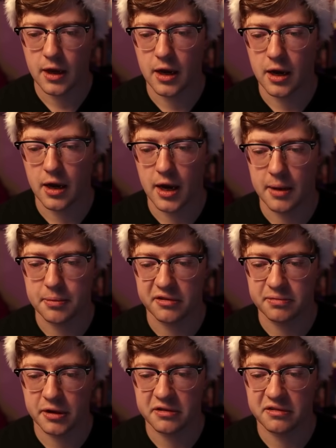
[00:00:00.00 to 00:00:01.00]
uh, I
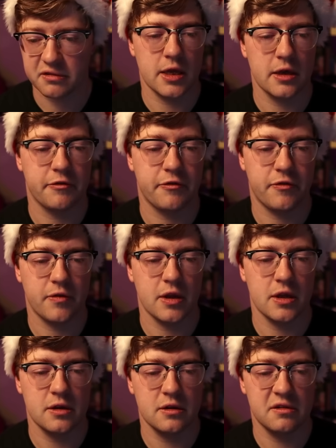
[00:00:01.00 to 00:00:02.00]
plus plus. If
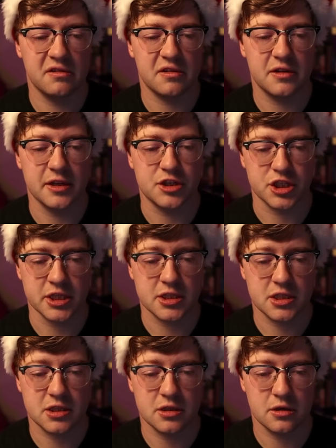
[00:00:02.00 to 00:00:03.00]
is
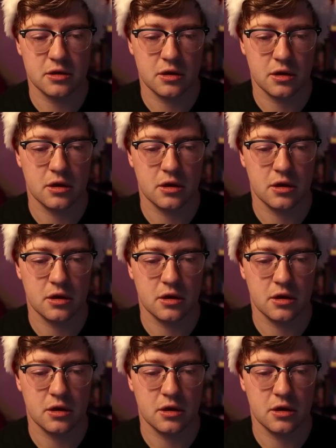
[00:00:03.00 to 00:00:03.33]
digit,